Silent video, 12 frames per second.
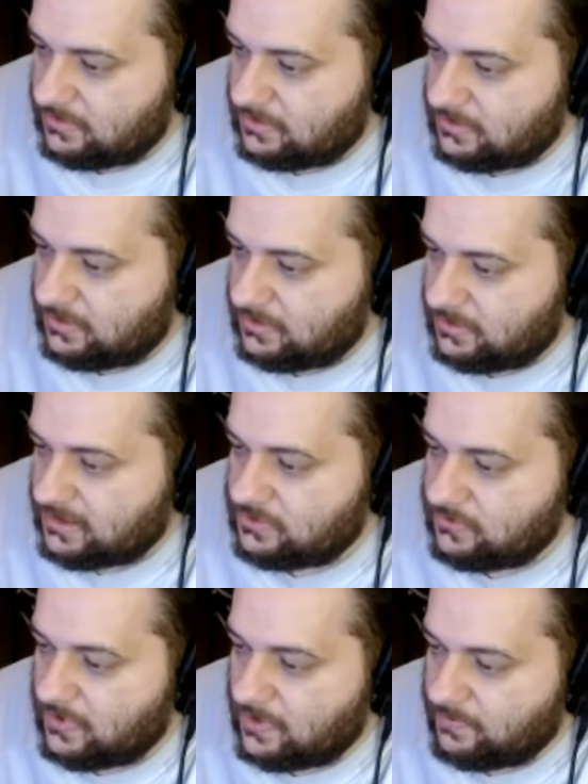licensed
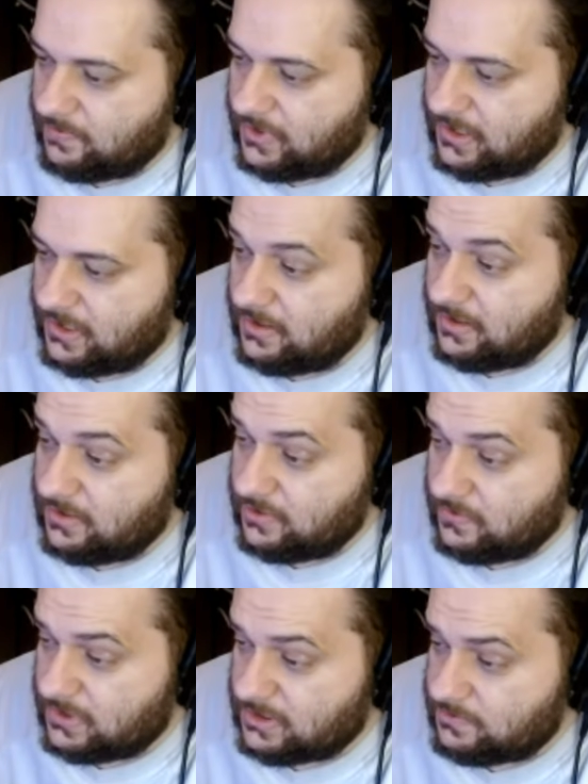to operate
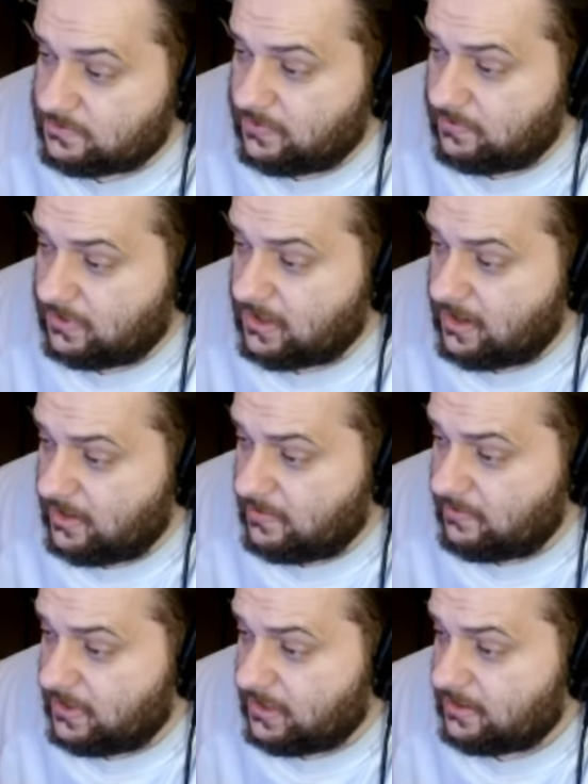U.S. public
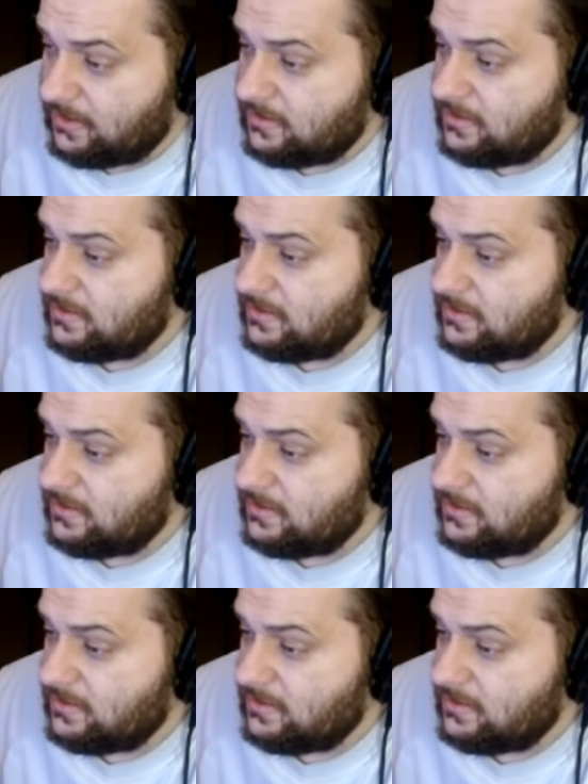highway.